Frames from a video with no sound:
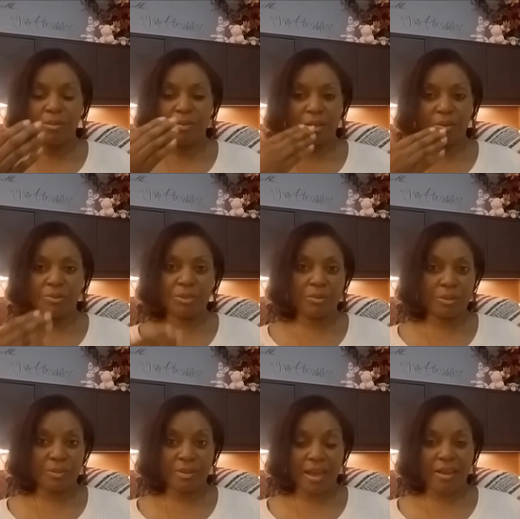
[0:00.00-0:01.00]
but I don't really want
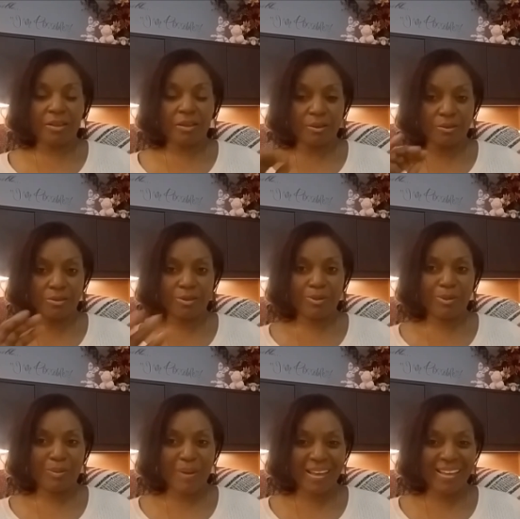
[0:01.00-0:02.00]
to be that close. Go
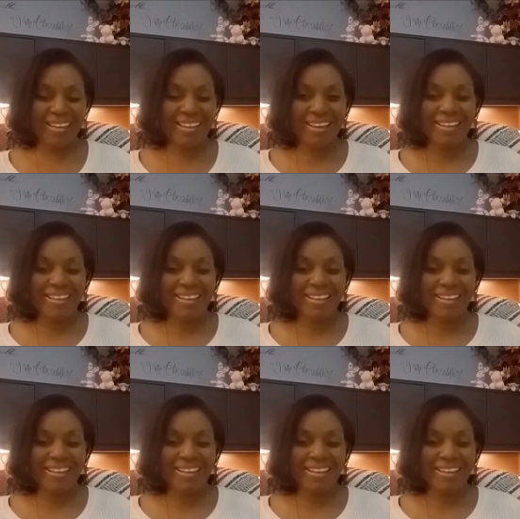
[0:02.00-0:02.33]
away.